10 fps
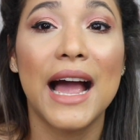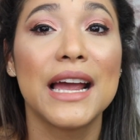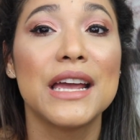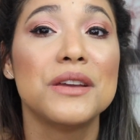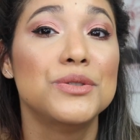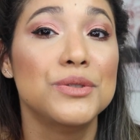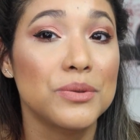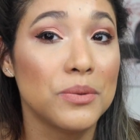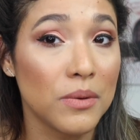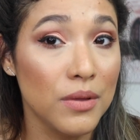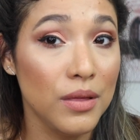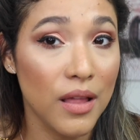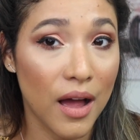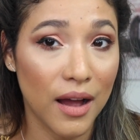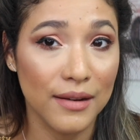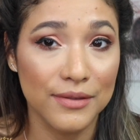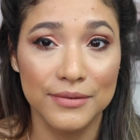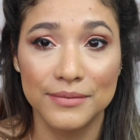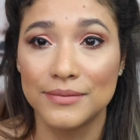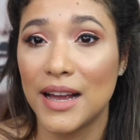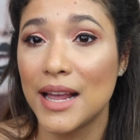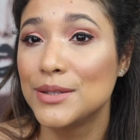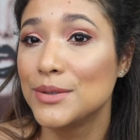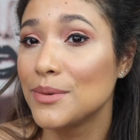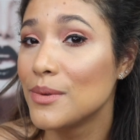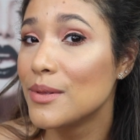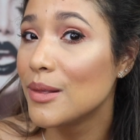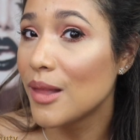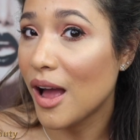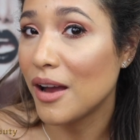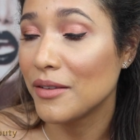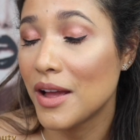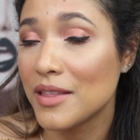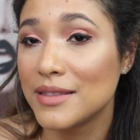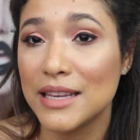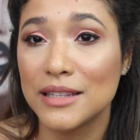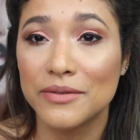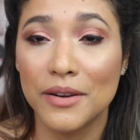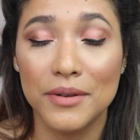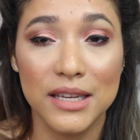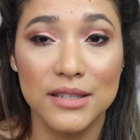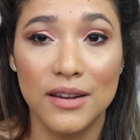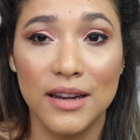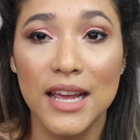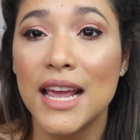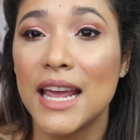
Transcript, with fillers: I do love I do love this foundation.